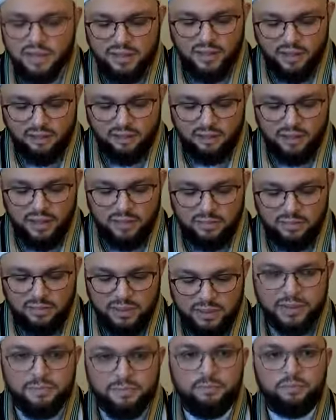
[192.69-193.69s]
Allahumma
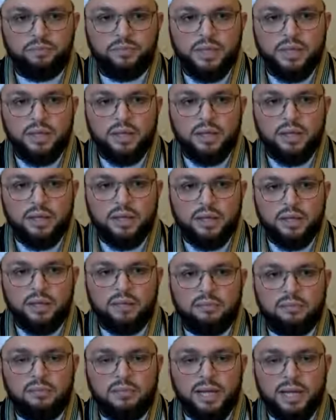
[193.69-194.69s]
ameen, ya
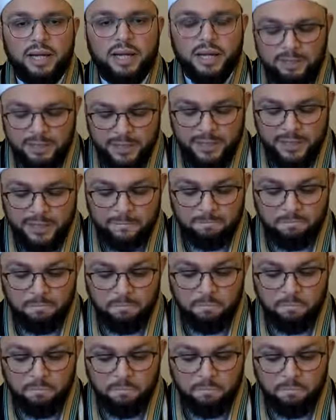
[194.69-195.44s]
Rabbil Alameen.